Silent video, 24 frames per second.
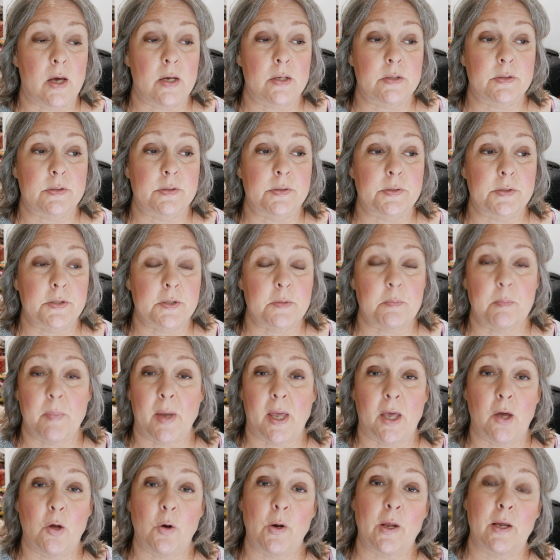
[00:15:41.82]

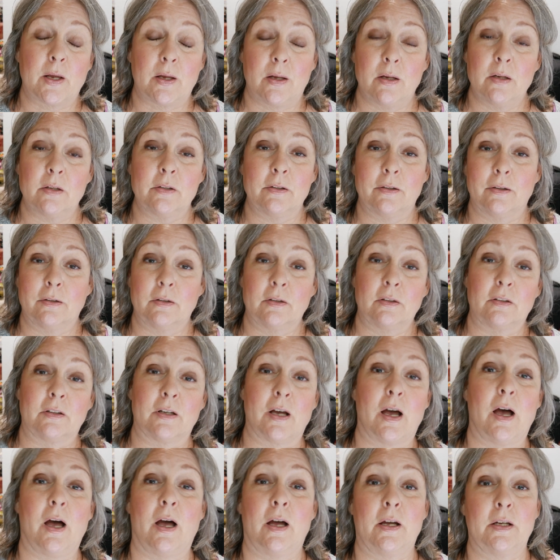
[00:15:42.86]
that's about it.
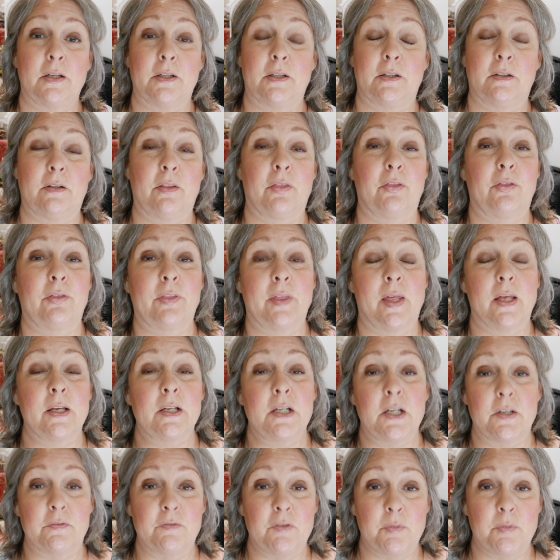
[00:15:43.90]
And I
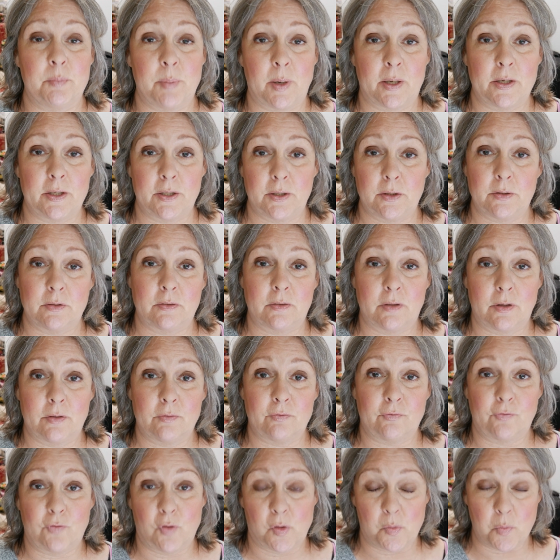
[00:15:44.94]
thank
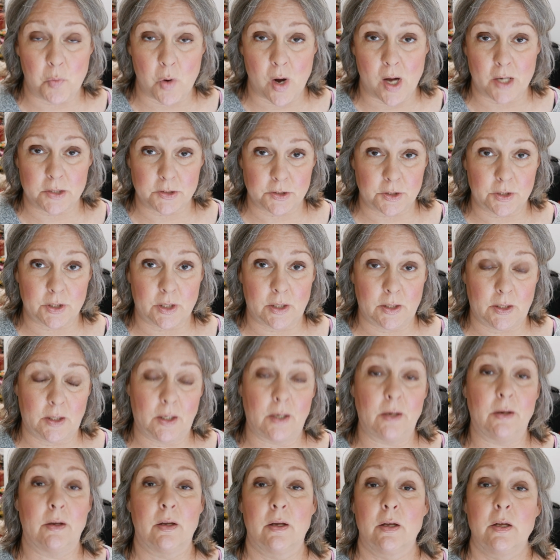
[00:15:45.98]
everybody for
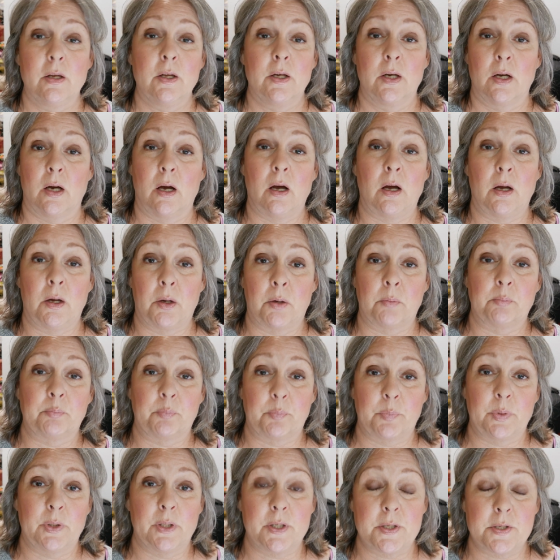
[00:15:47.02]
watching.
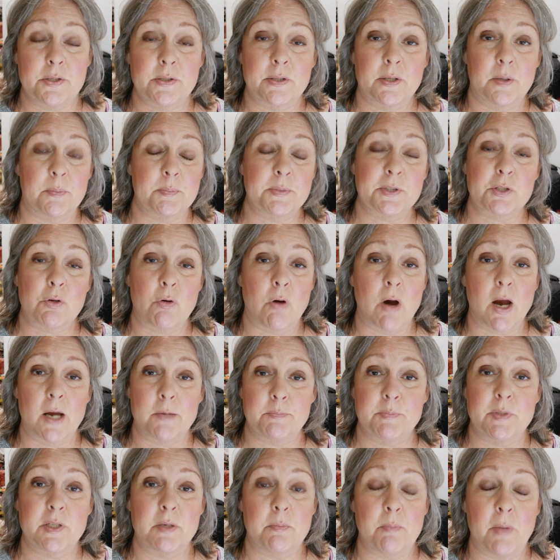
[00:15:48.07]
Please
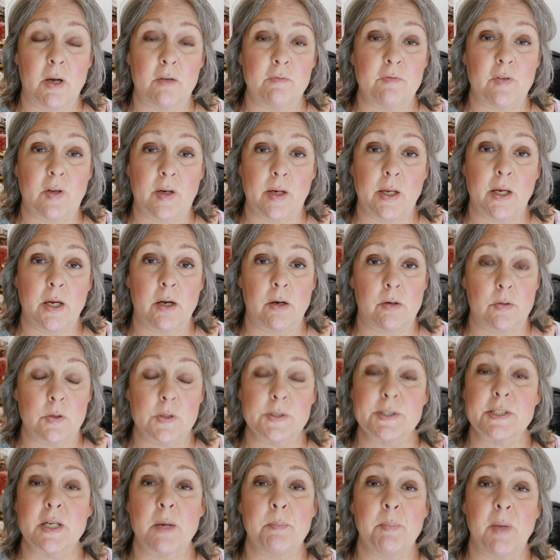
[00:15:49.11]
subscribe to my
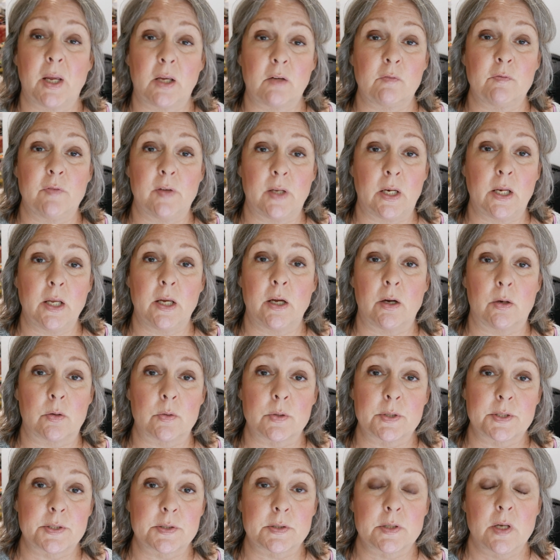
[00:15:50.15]
videos. I make
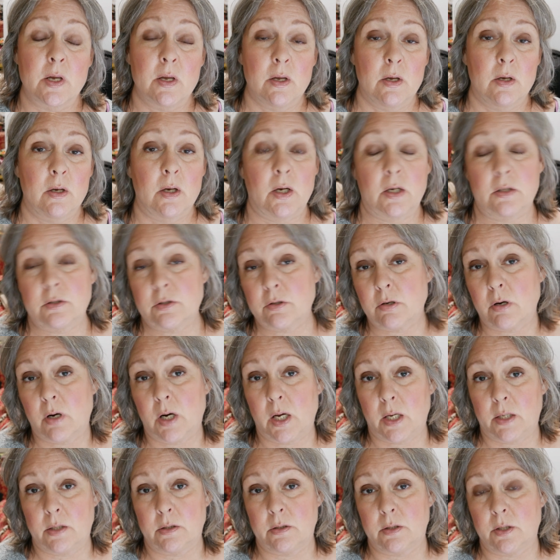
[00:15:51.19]
videos. I
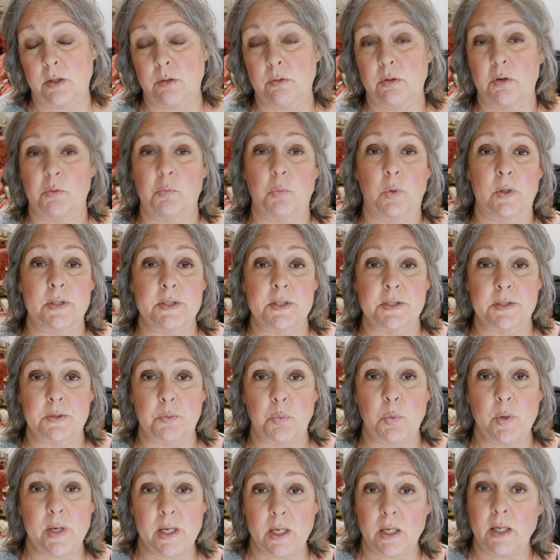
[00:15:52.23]
try to do it
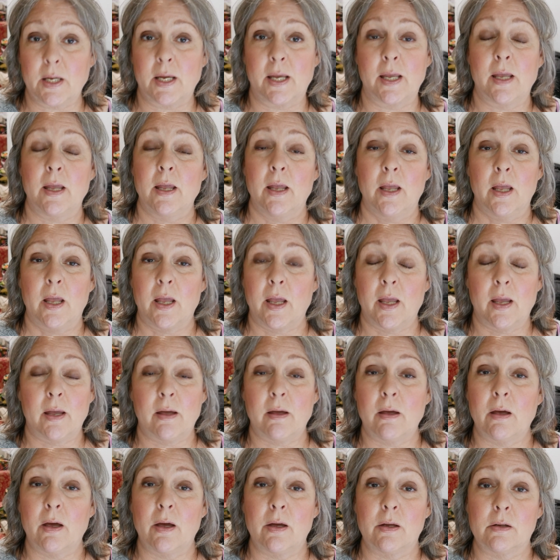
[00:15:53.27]
once a week,
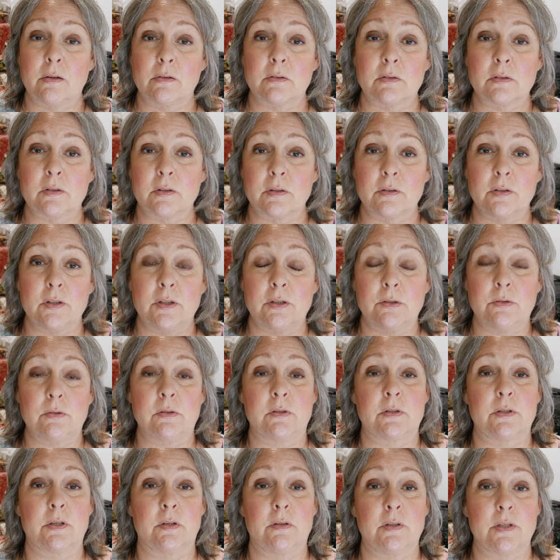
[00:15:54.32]
and
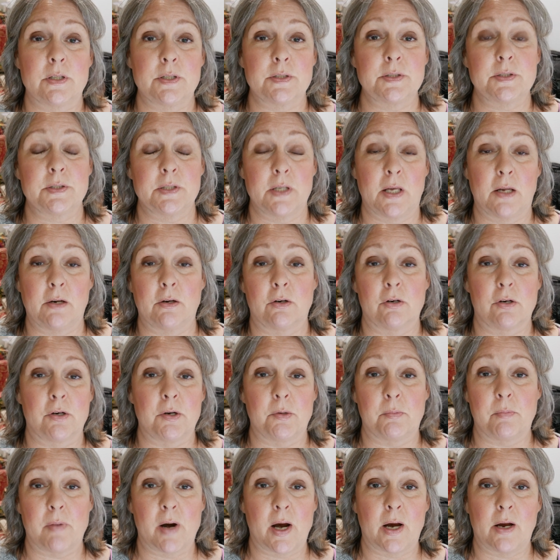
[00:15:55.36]
usually
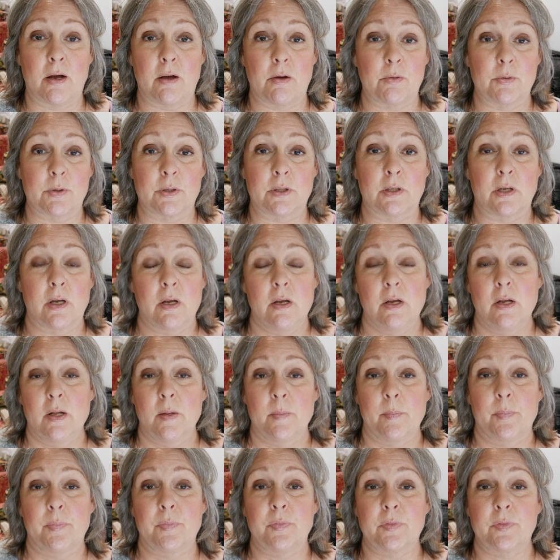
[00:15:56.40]
centered around